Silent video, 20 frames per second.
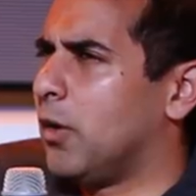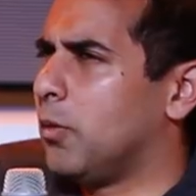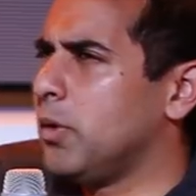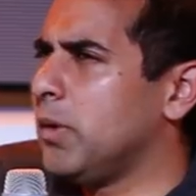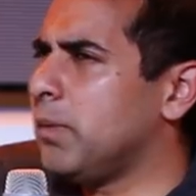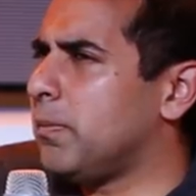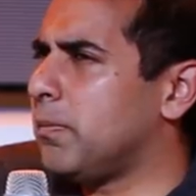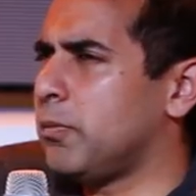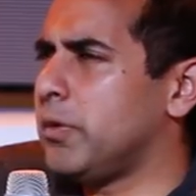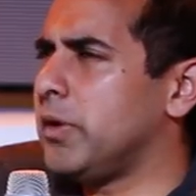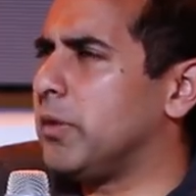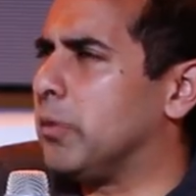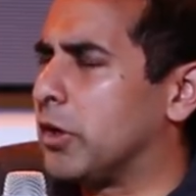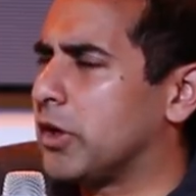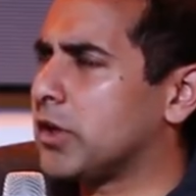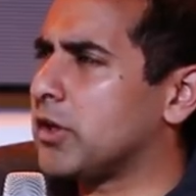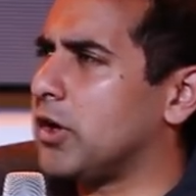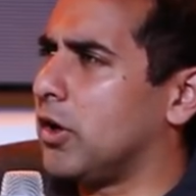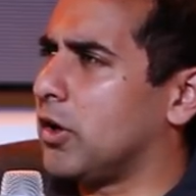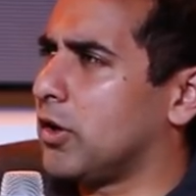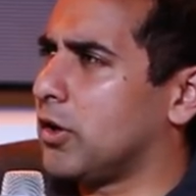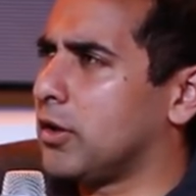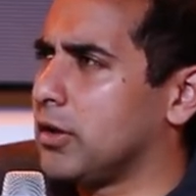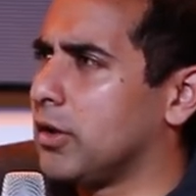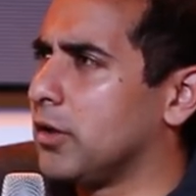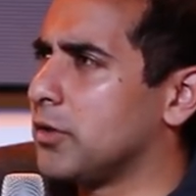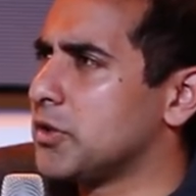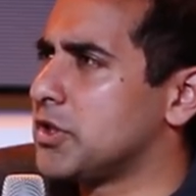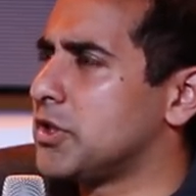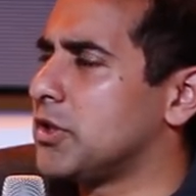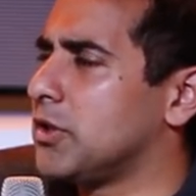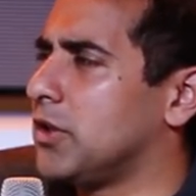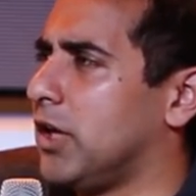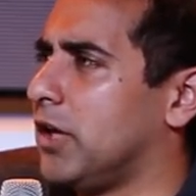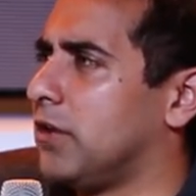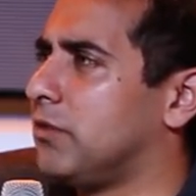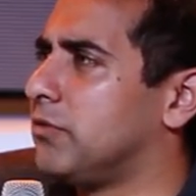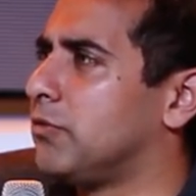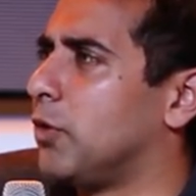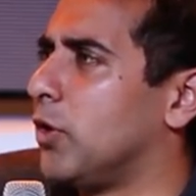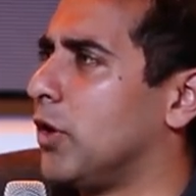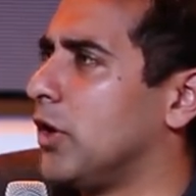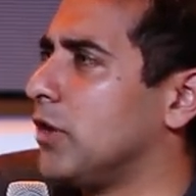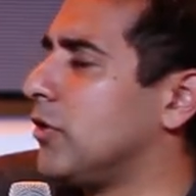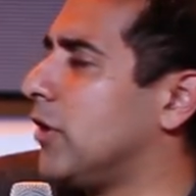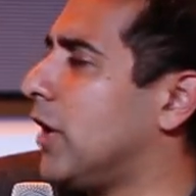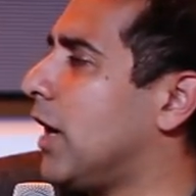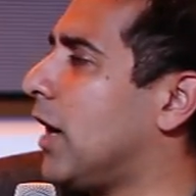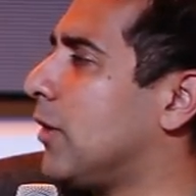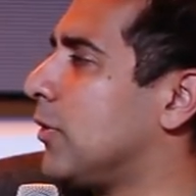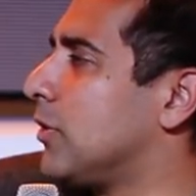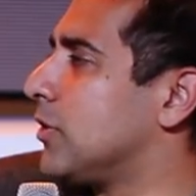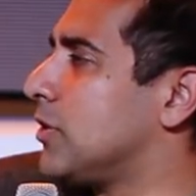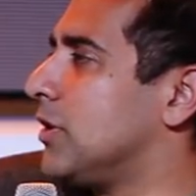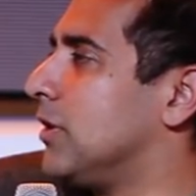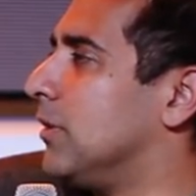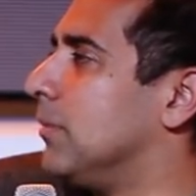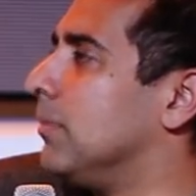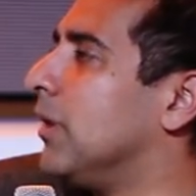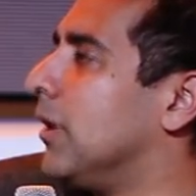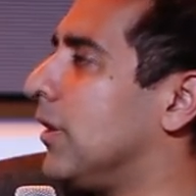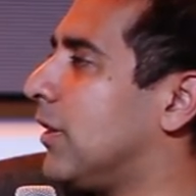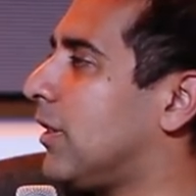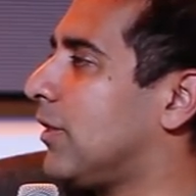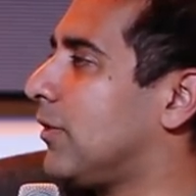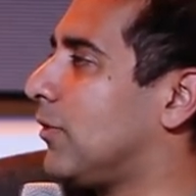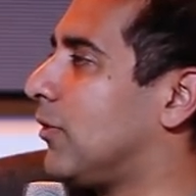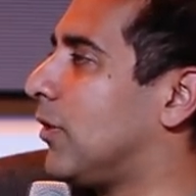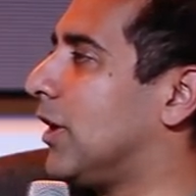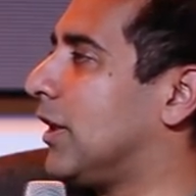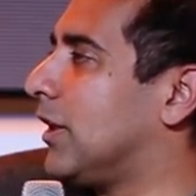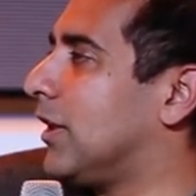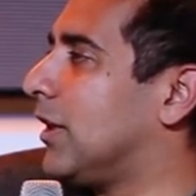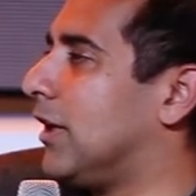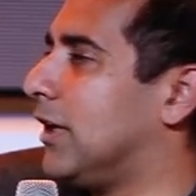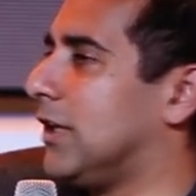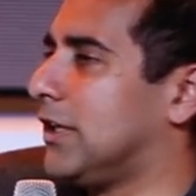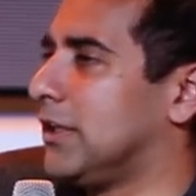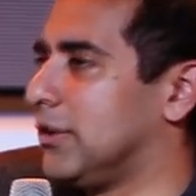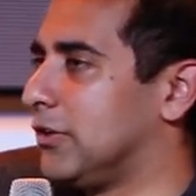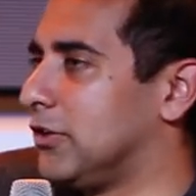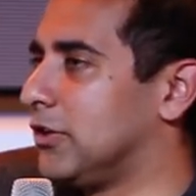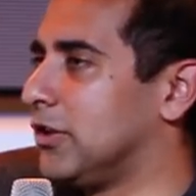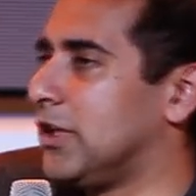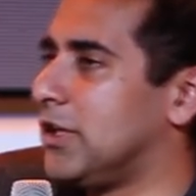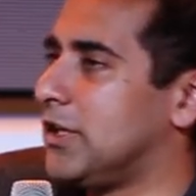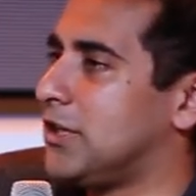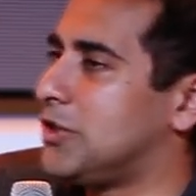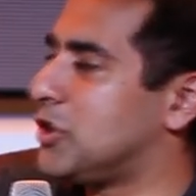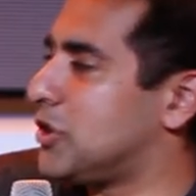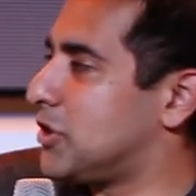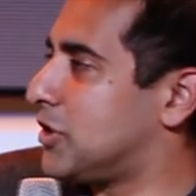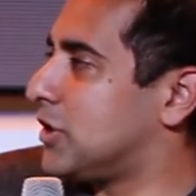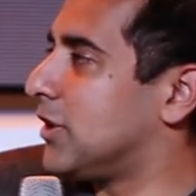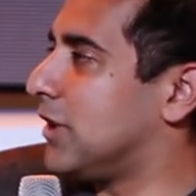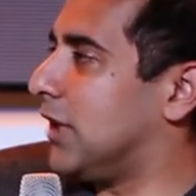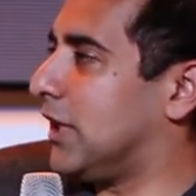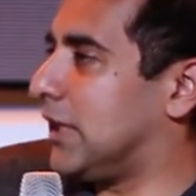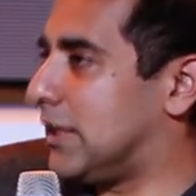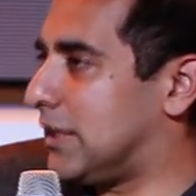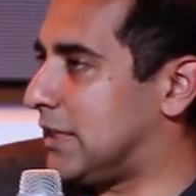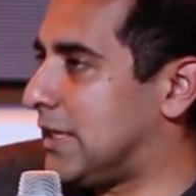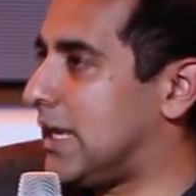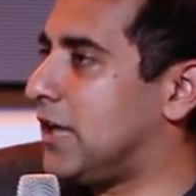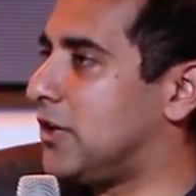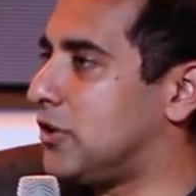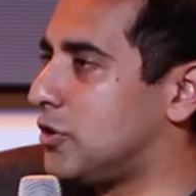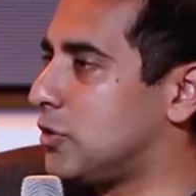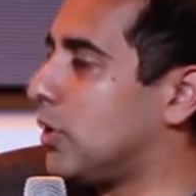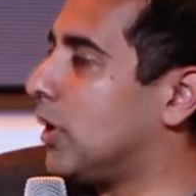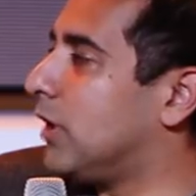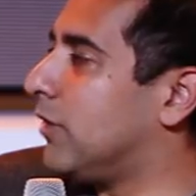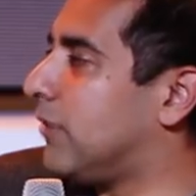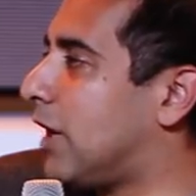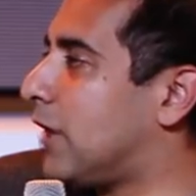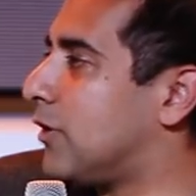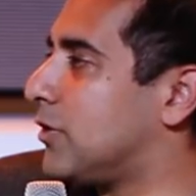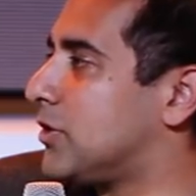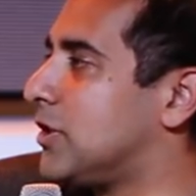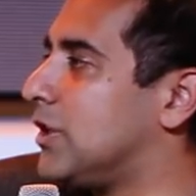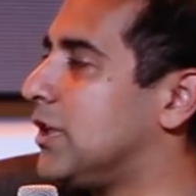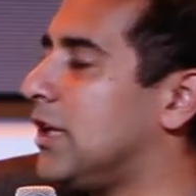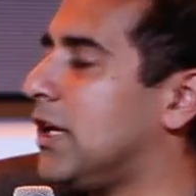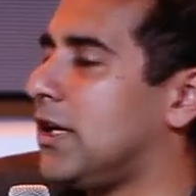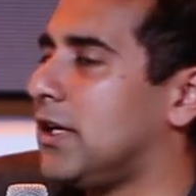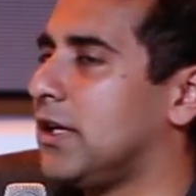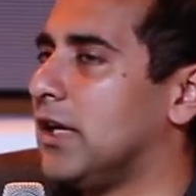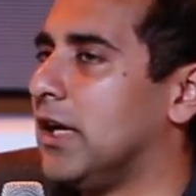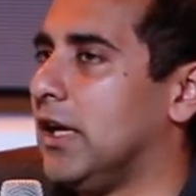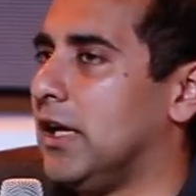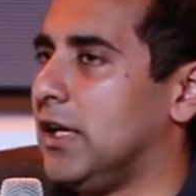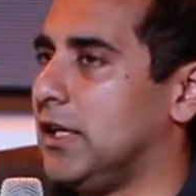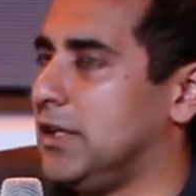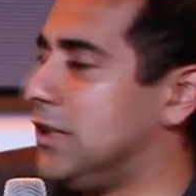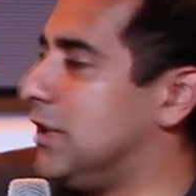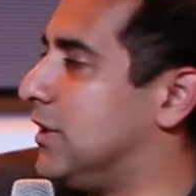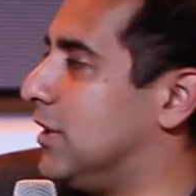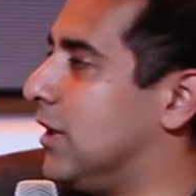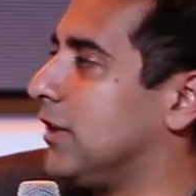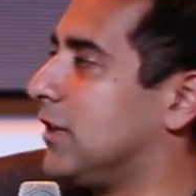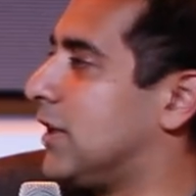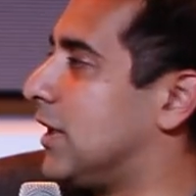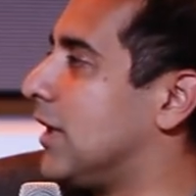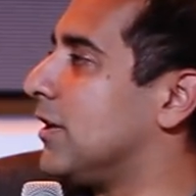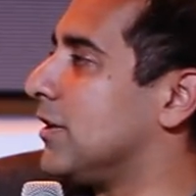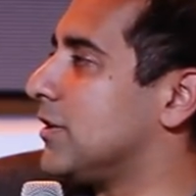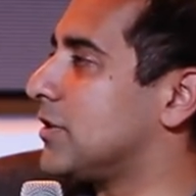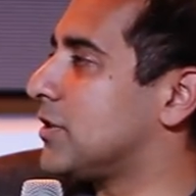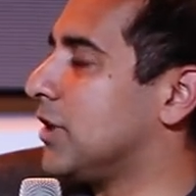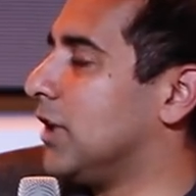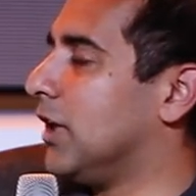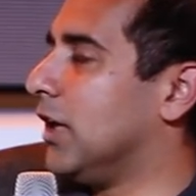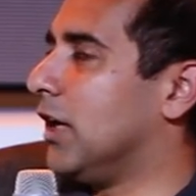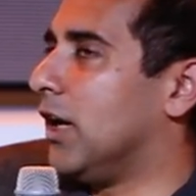We worked close to like 400 hours in a month, right? Like literally just like 10, 12 hours a day and did nothing else.